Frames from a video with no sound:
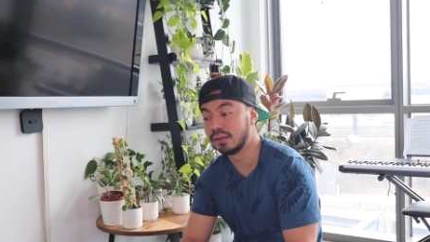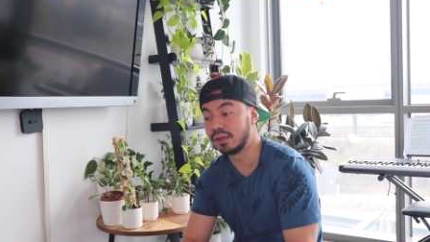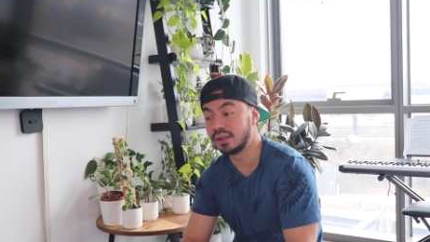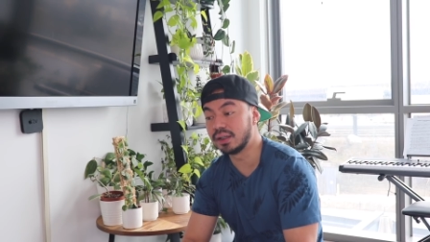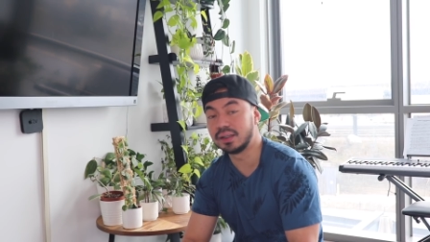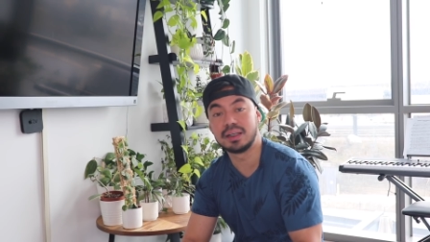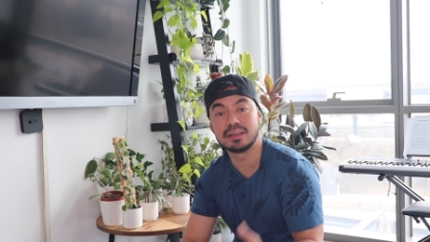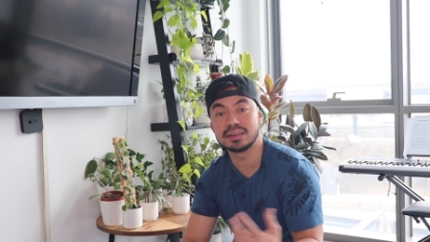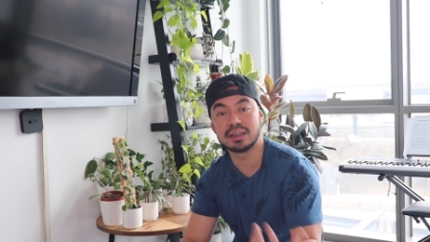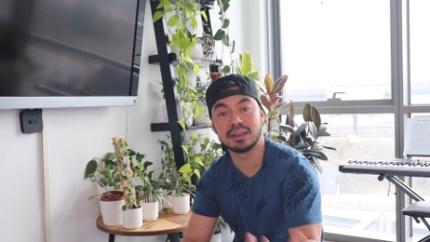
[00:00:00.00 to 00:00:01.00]
you know,
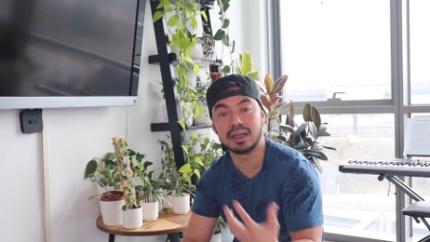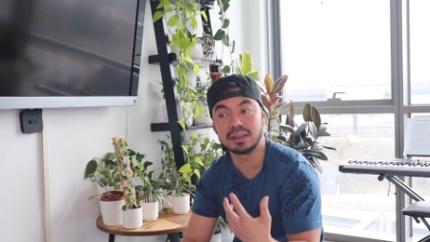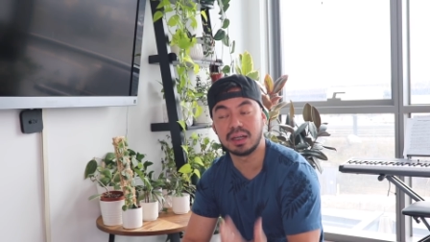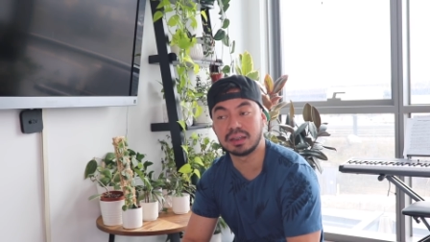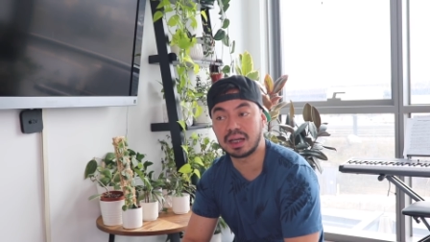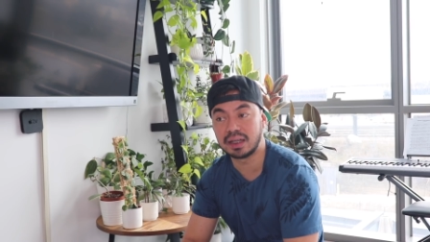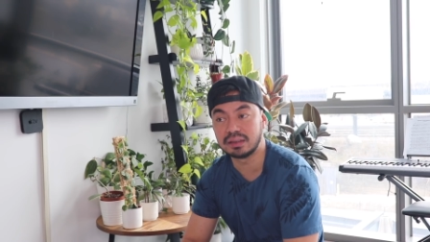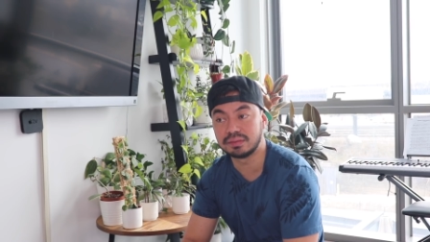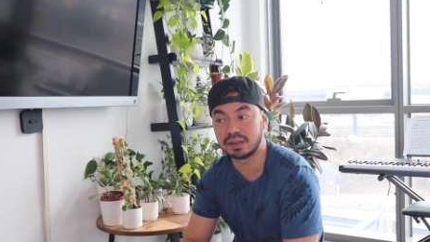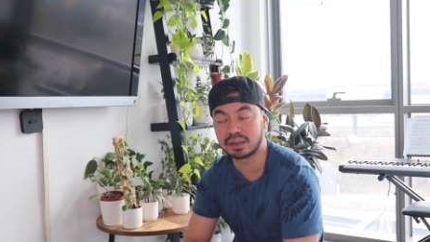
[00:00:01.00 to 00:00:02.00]
here's a, a, a, kind
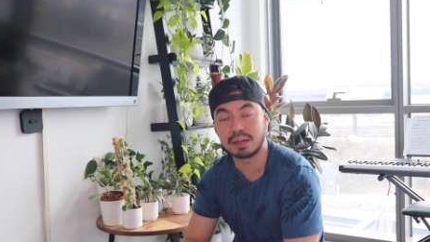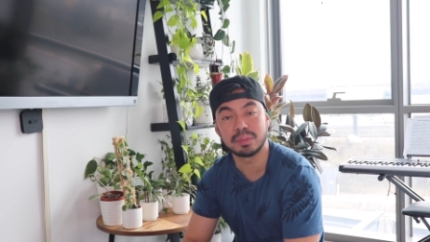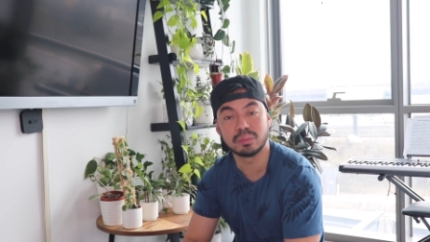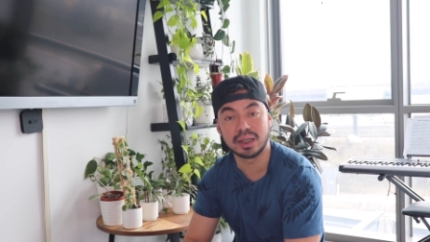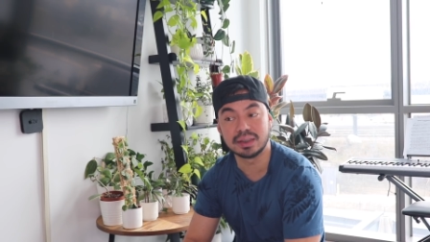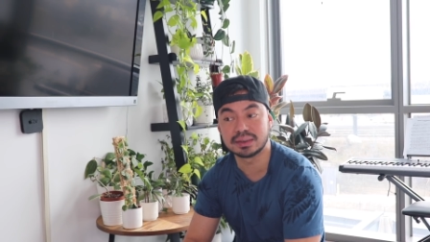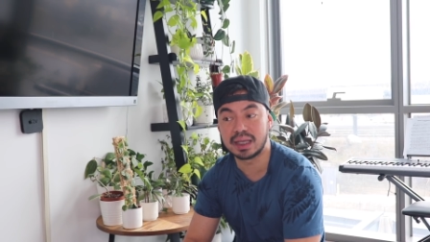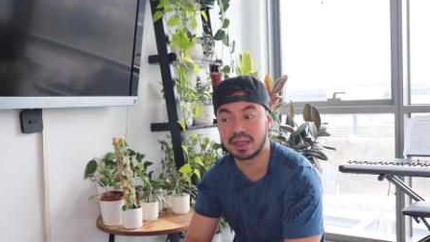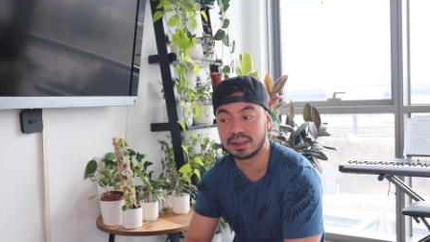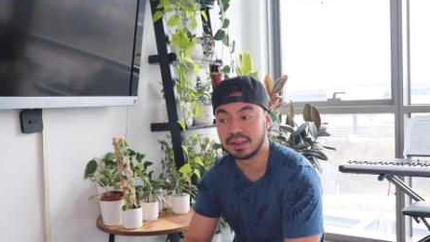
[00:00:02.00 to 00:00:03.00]
of a couple ways
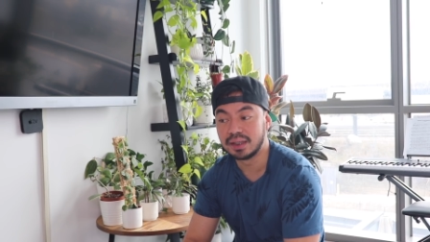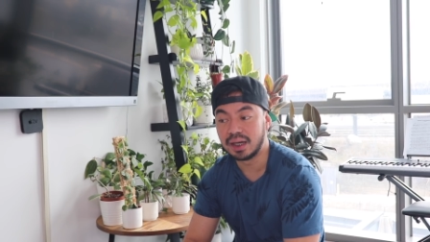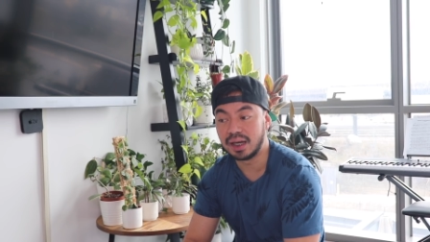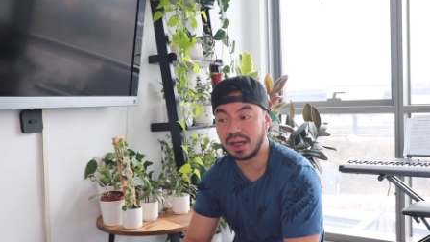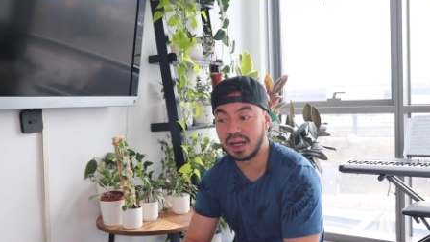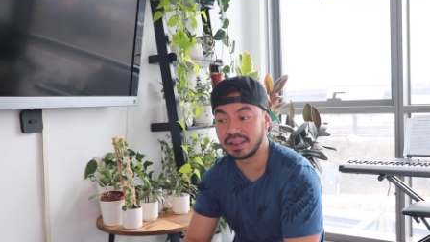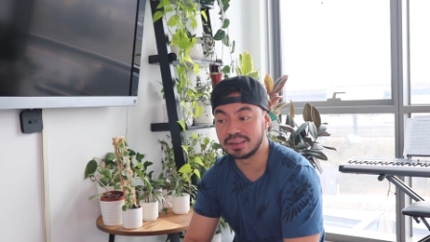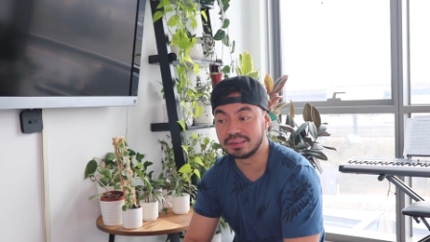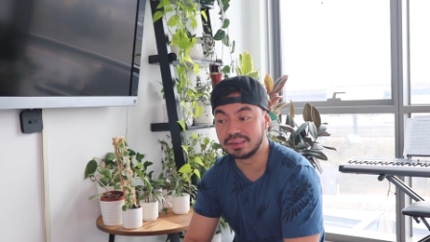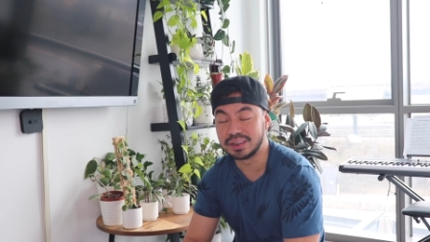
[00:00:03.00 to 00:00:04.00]
that uh, I
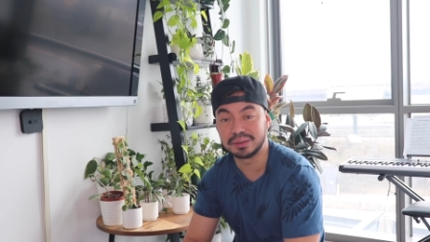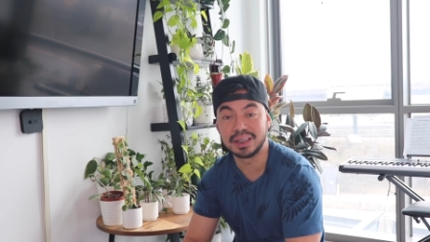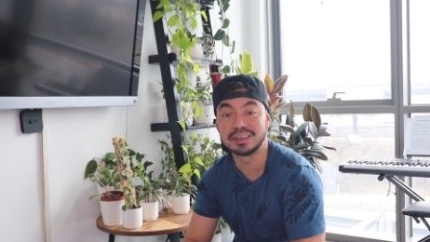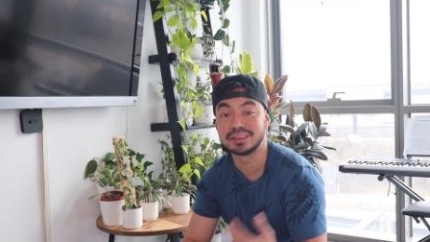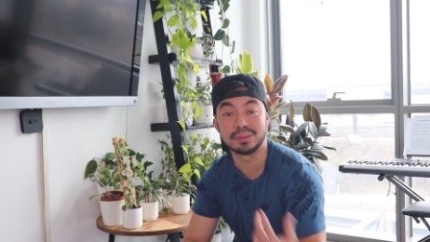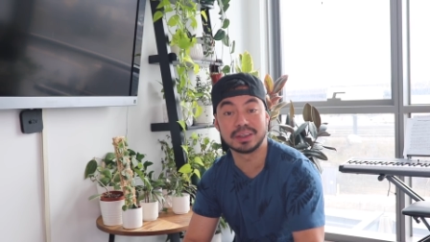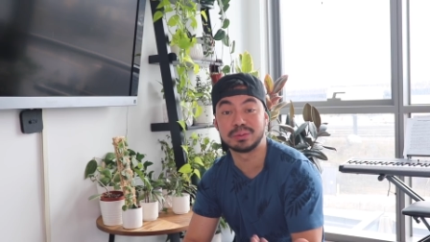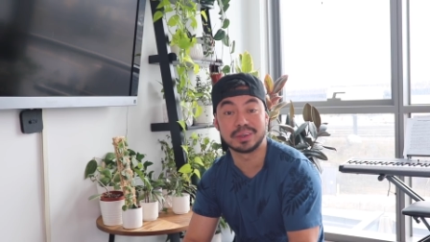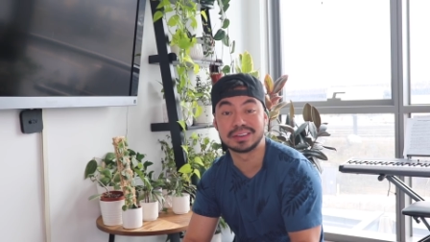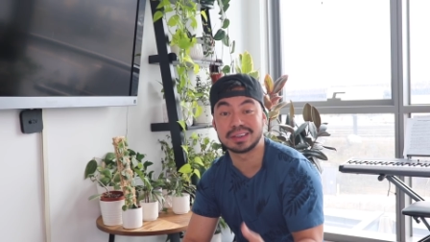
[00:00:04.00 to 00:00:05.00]
can, you know, hit two birds
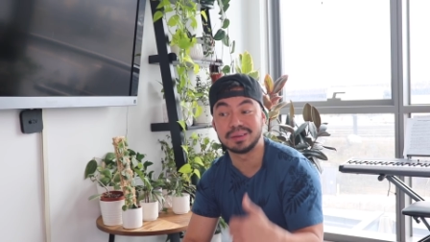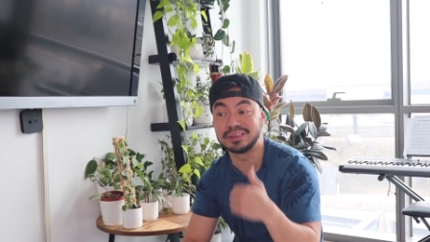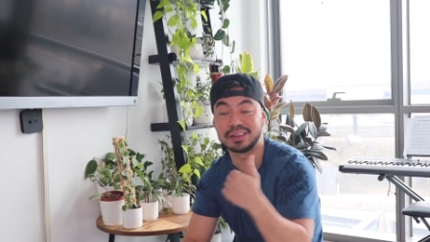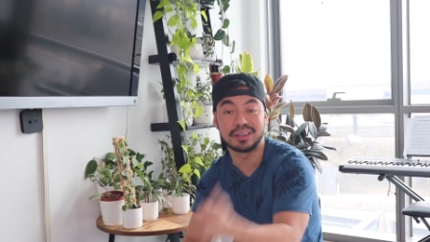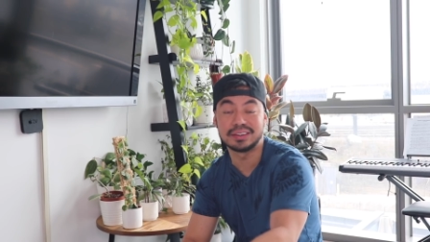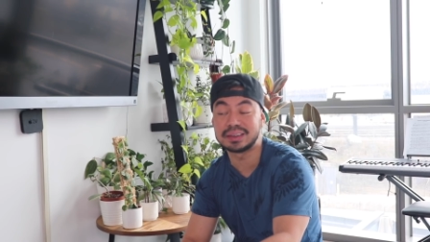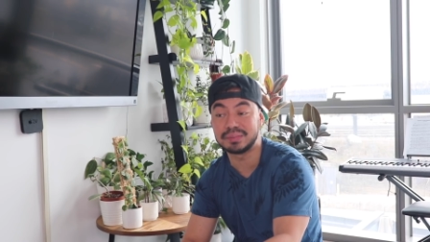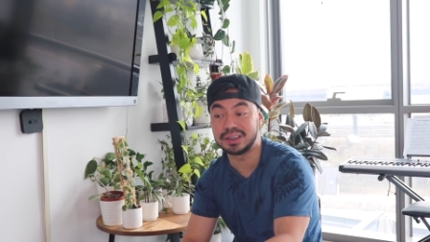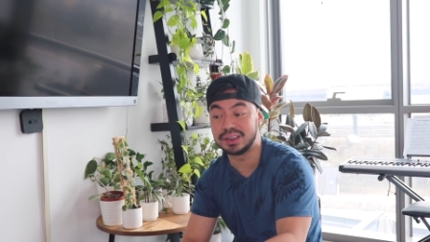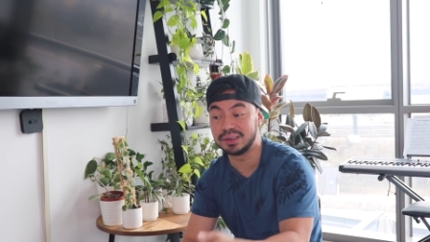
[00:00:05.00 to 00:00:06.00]
with one stone, learn
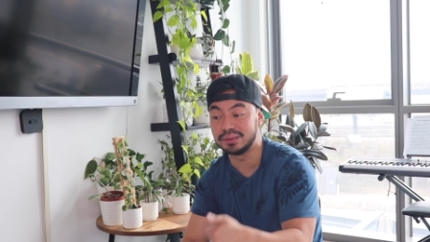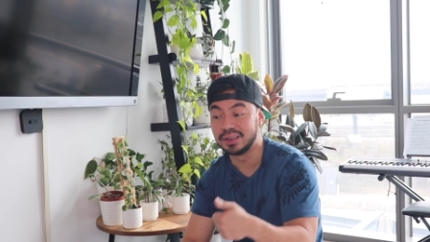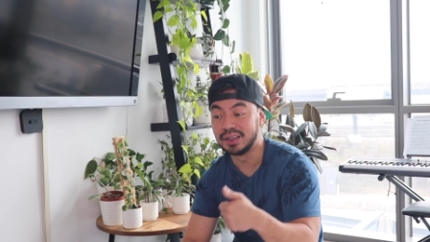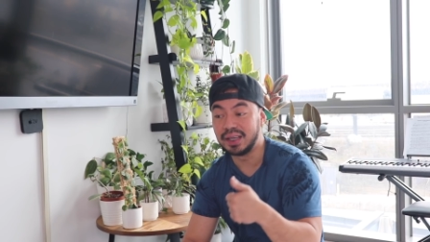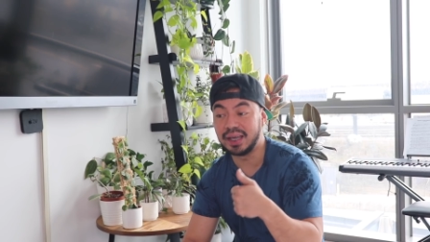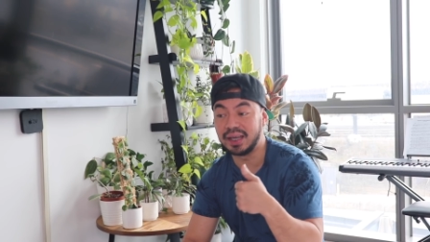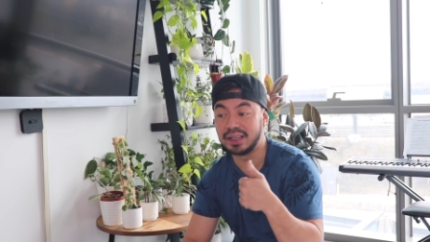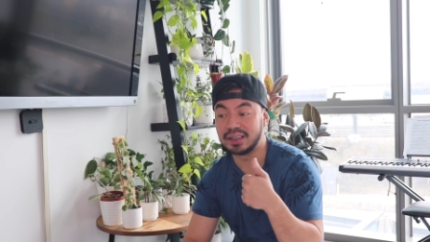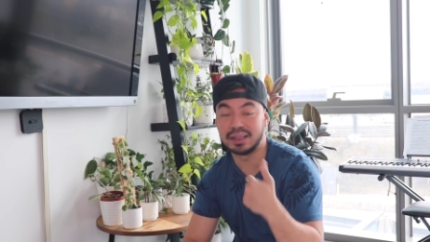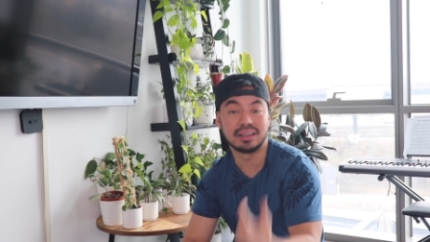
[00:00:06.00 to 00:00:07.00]
something new,
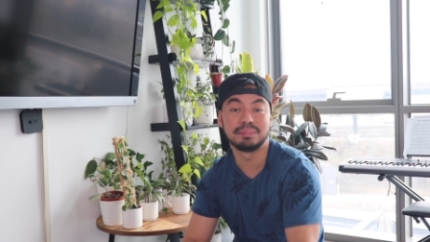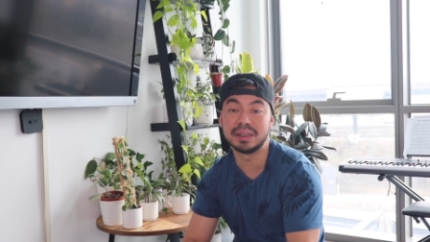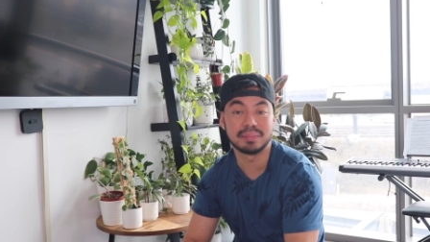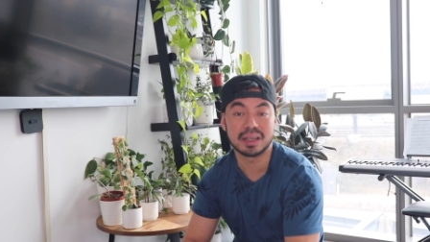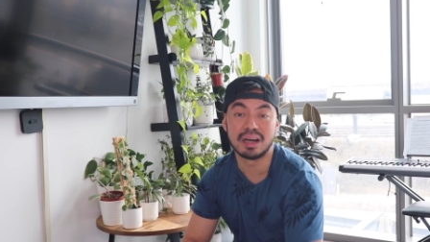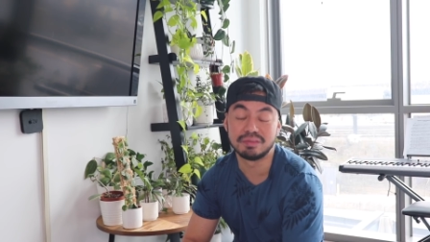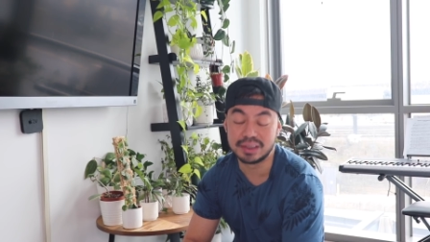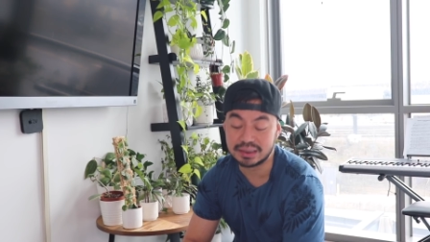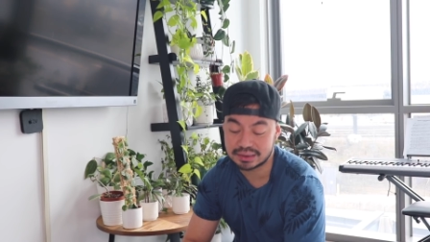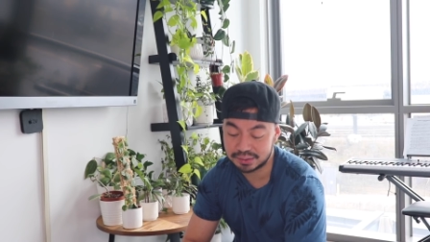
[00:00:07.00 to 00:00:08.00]
and uh, build my
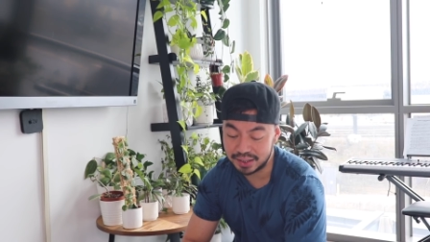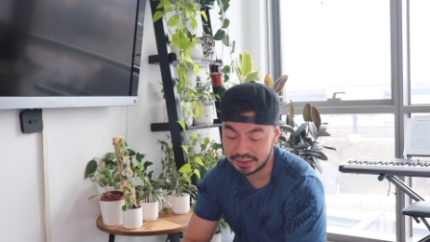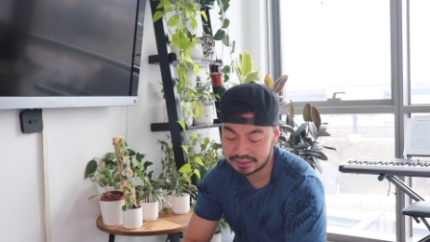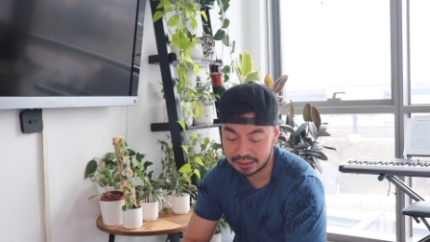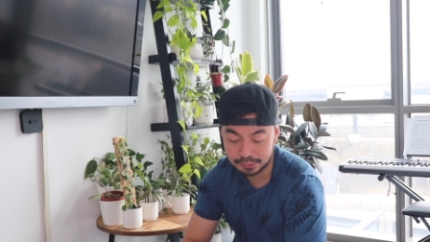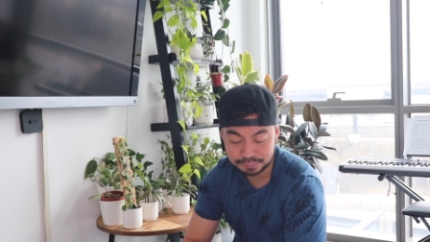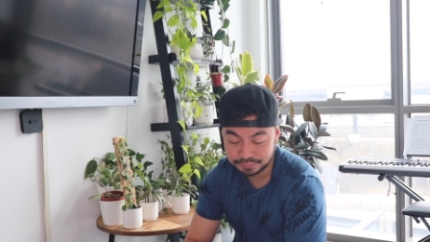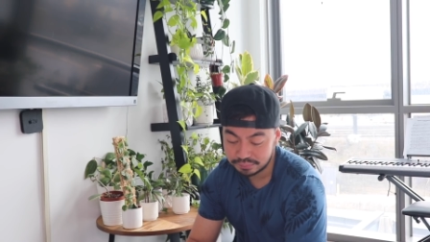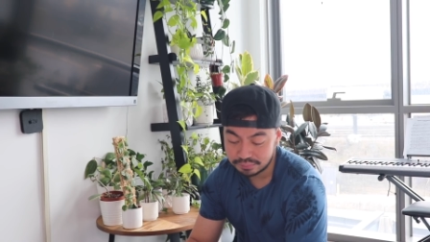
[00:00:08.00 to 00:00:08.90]
confidence, right? So